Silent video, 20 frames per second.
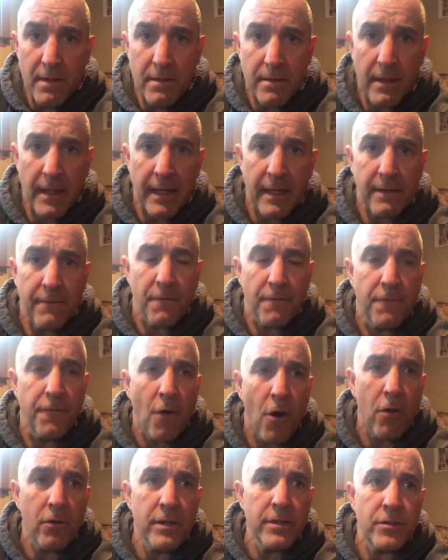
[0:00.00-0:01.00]
they
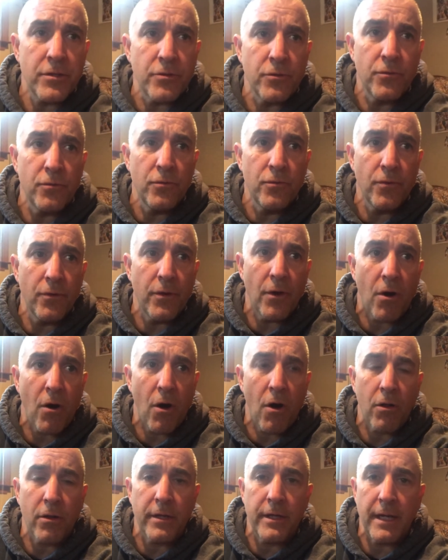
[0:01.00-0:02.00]
fall into the
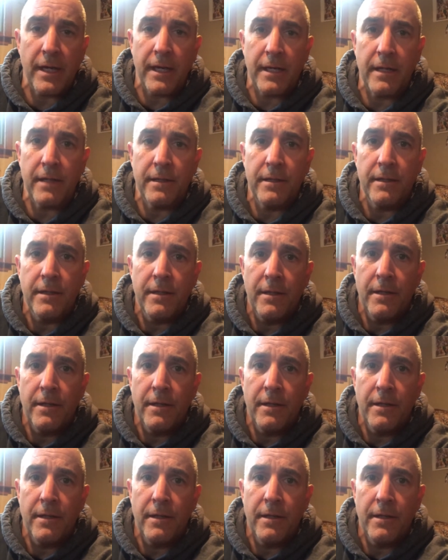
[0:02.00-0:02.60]
holiday